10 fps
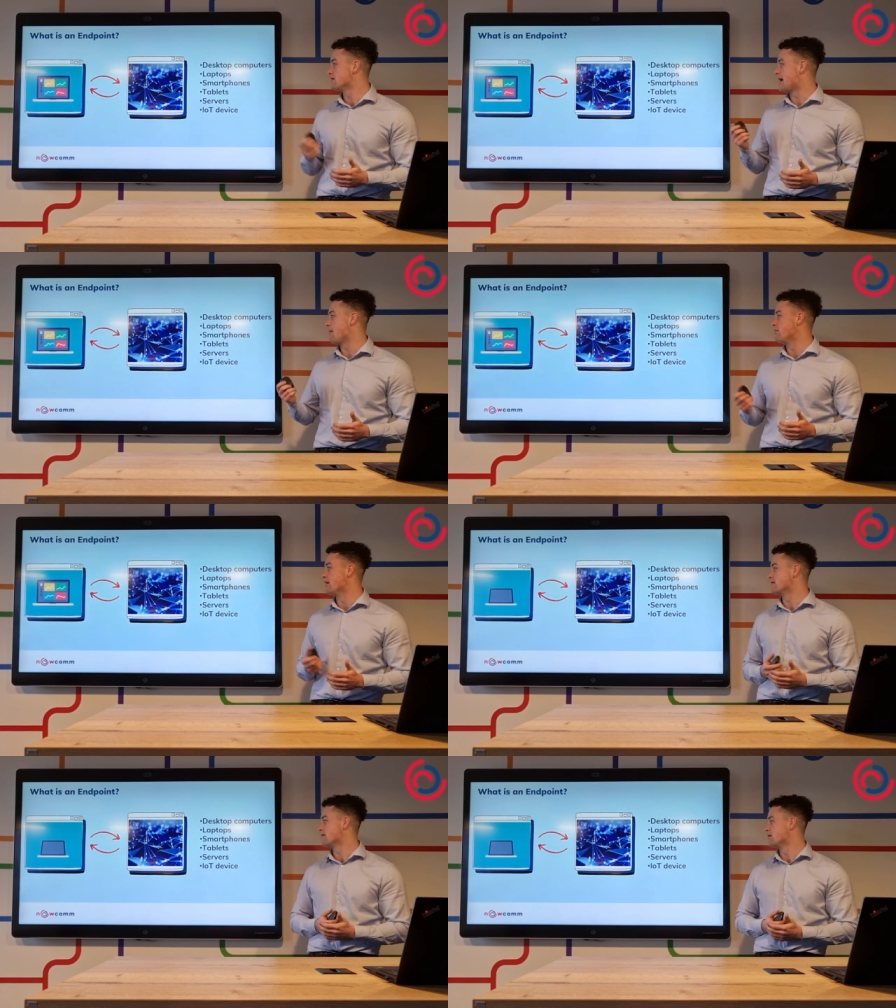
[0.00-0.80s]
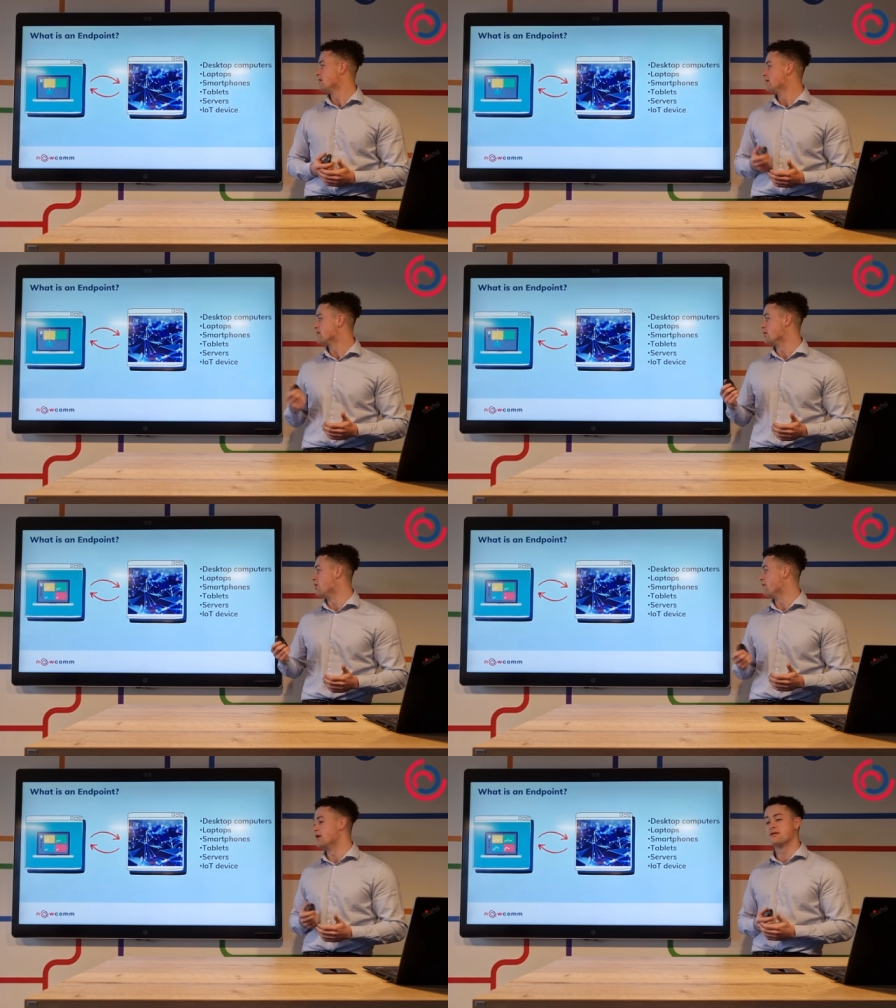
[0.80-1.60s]
tablets,
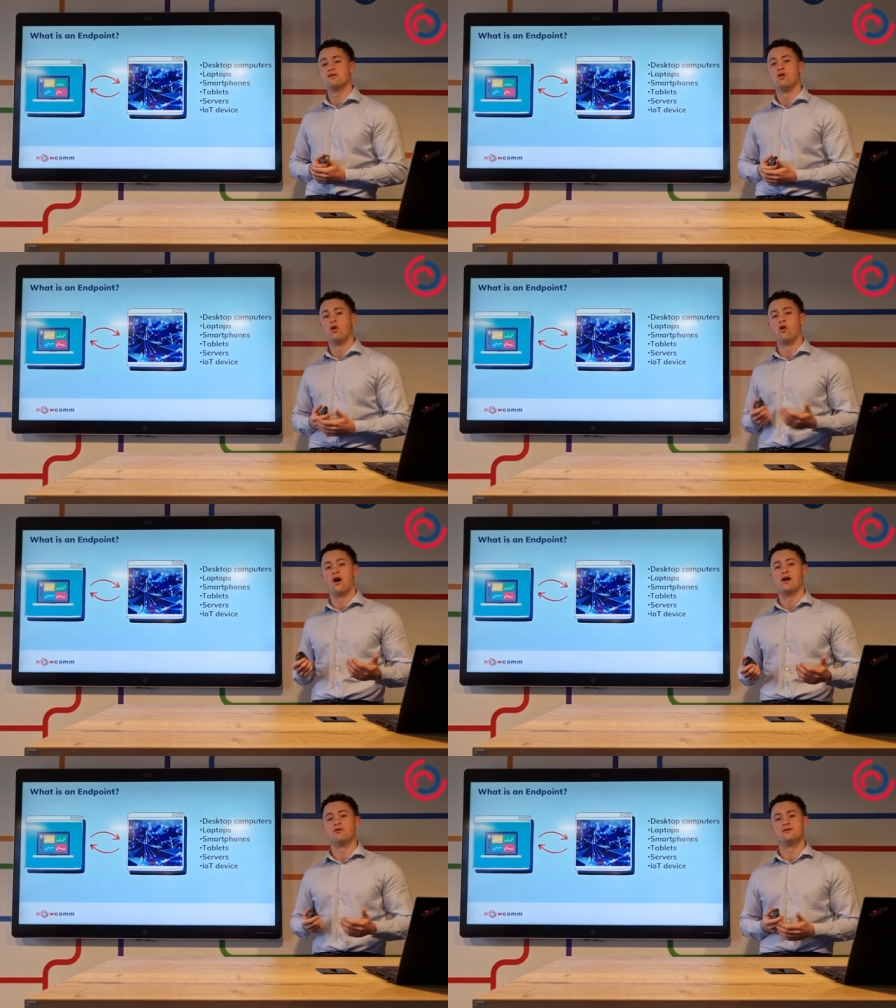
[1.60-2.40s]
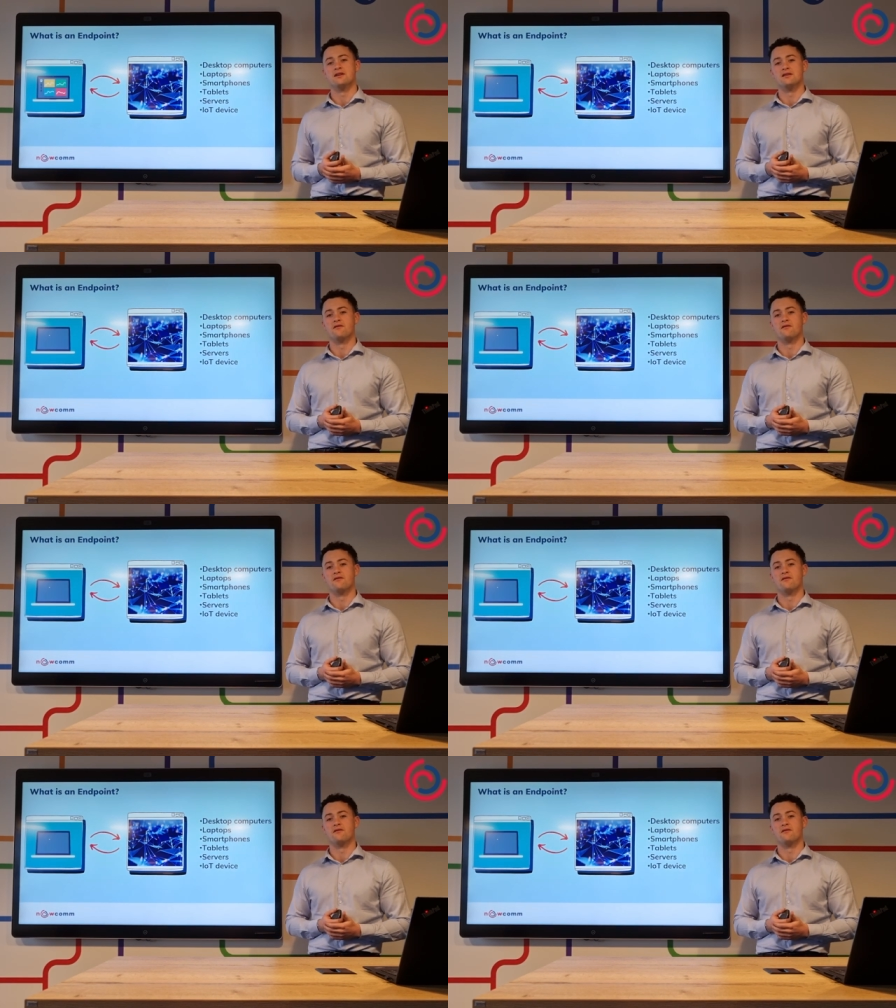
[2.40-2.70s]
servers, or IoT